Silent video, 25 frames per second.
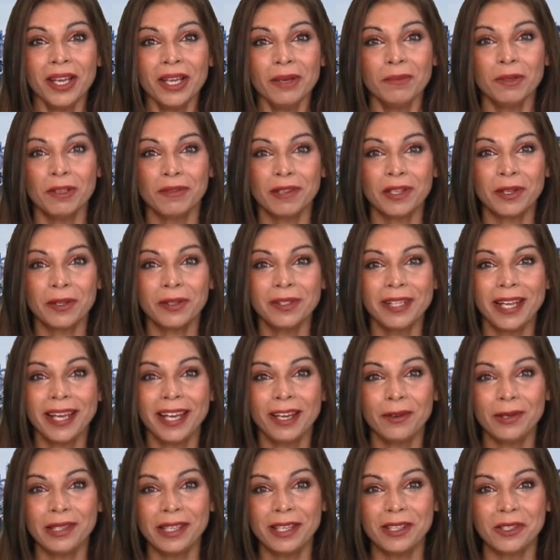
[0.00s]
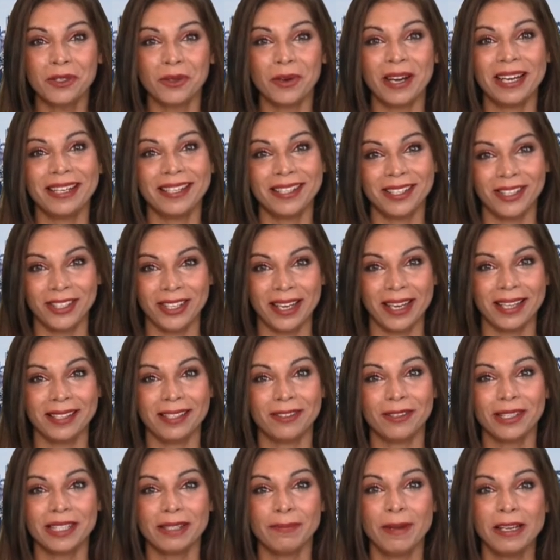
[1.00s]
Moving on now, and the Australian shares
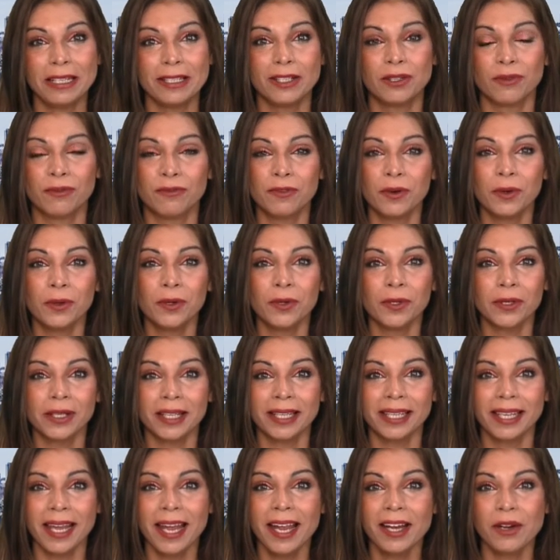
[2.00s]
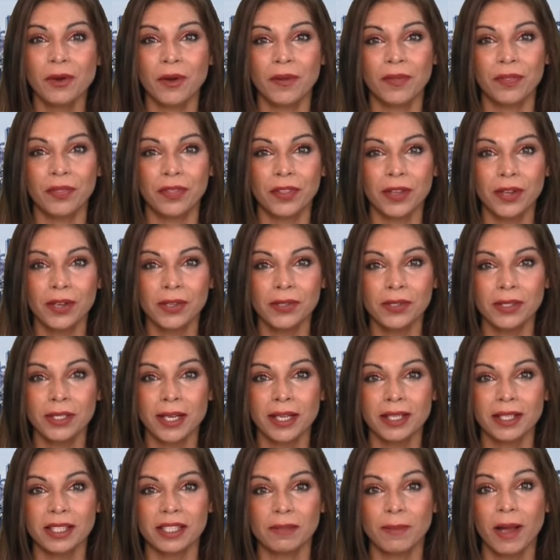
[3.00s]
are expected to fall again on
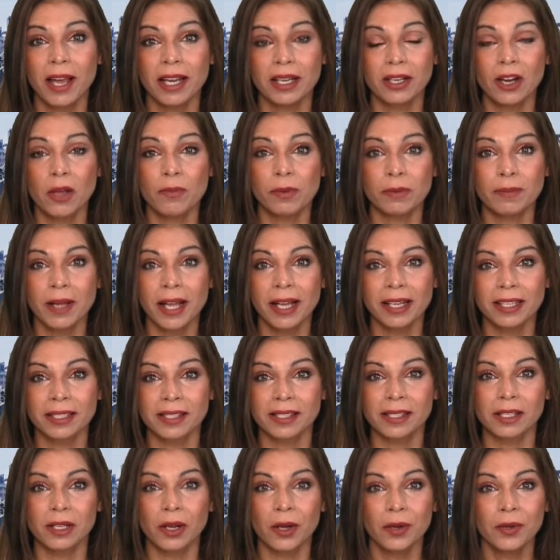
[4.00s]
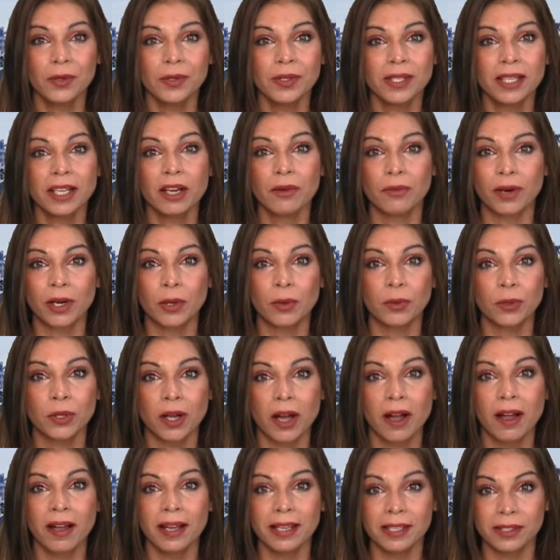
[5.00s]
Thursday, despite global markets closing at record
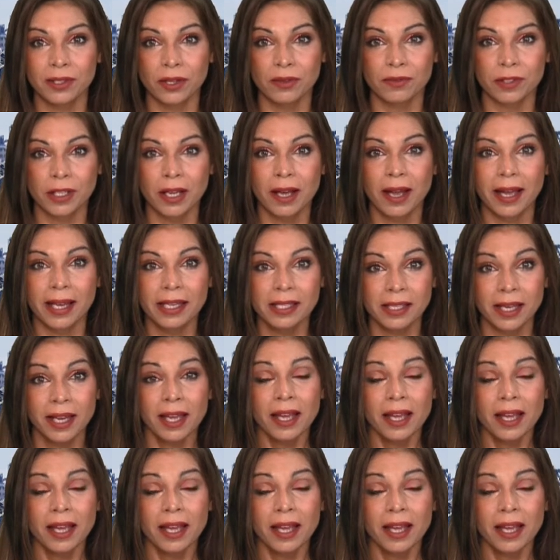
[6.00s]
highs overnight